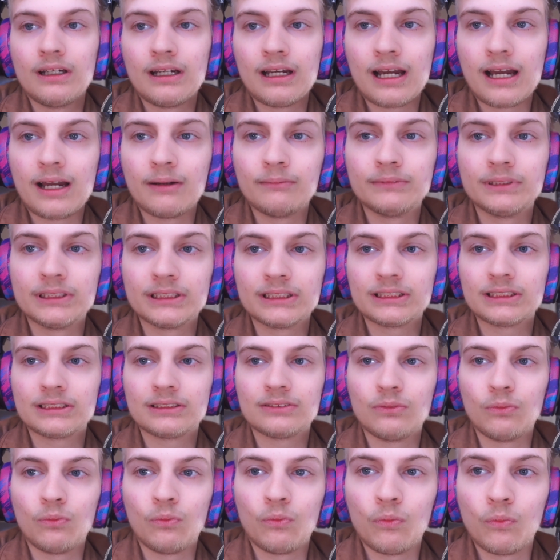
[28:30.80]
I'm just
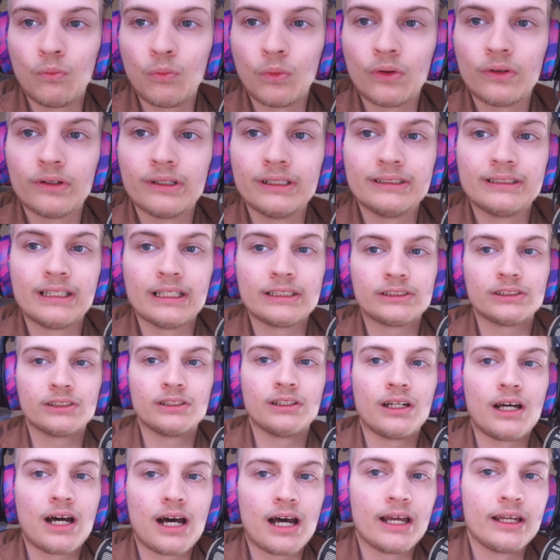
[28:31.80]
worried that you're
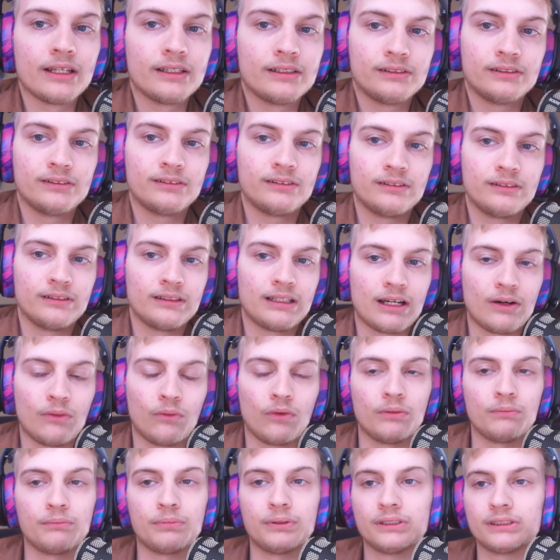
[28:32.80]
not that
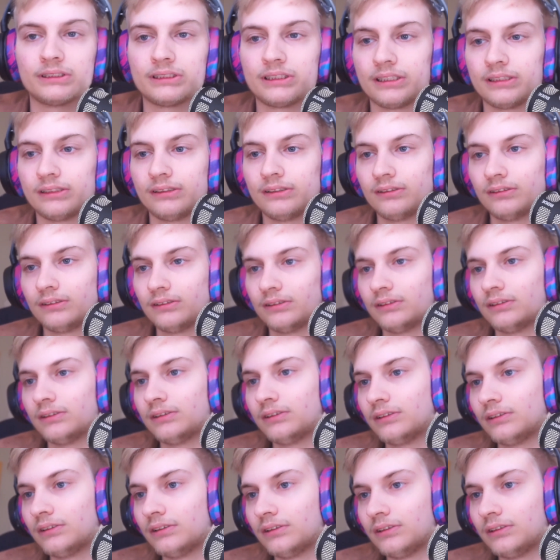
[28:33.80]
1%.
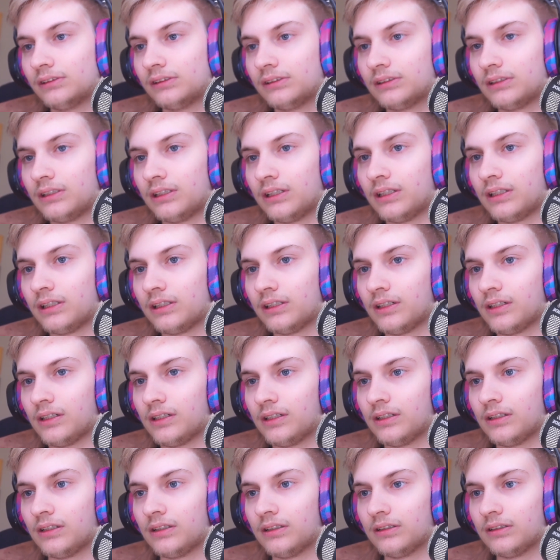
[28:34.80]

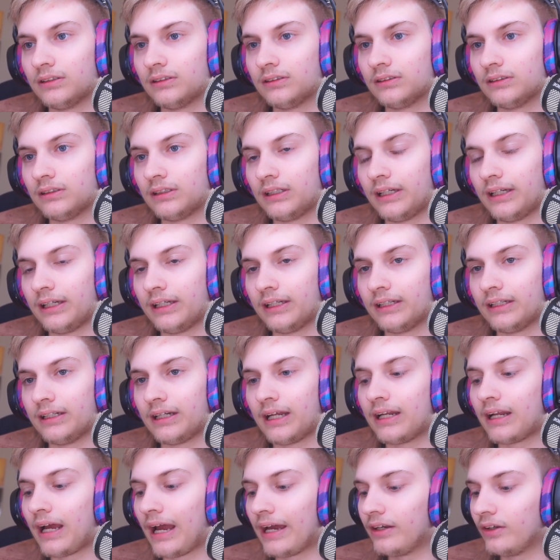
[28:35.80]
Uh, and
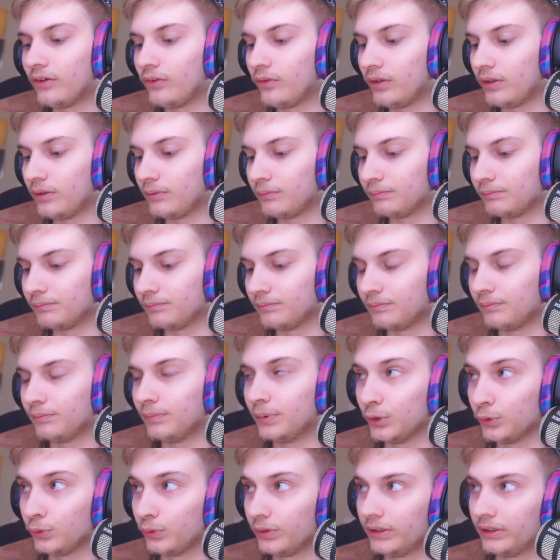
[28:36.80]
I, I know, um,
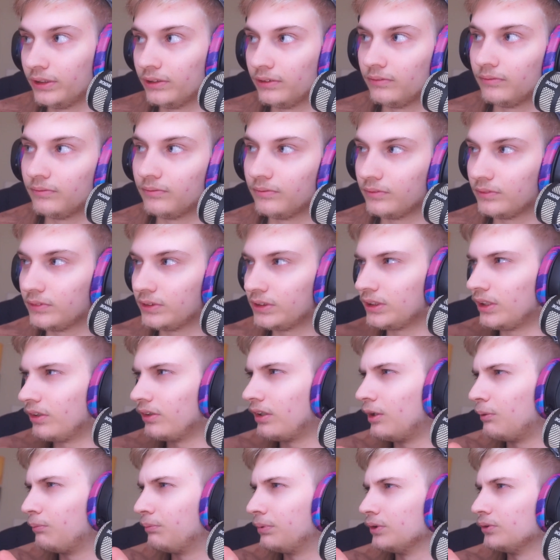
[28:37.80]
Bluey, shout
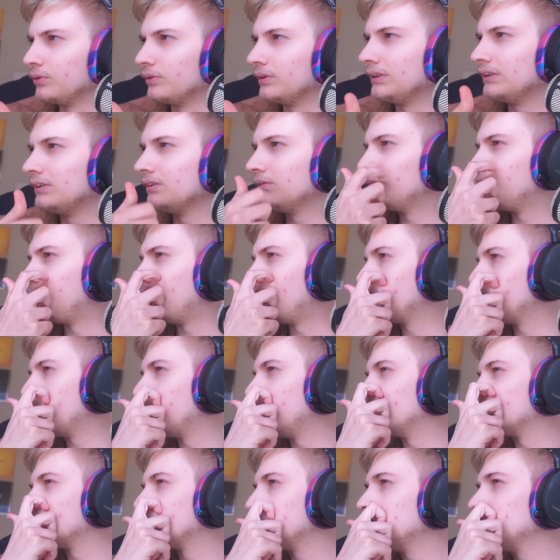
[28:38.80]
out Bluey. By the way,
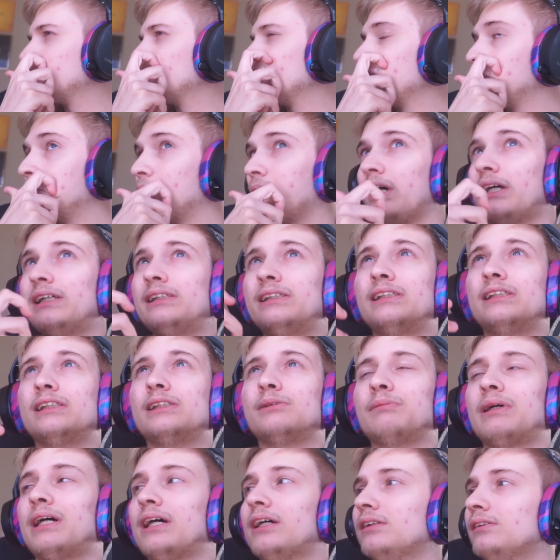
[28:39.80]
it's getting really bright in here,
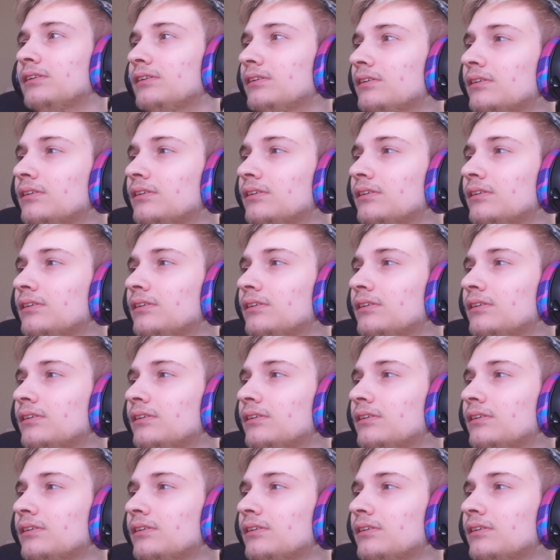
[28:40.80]
man.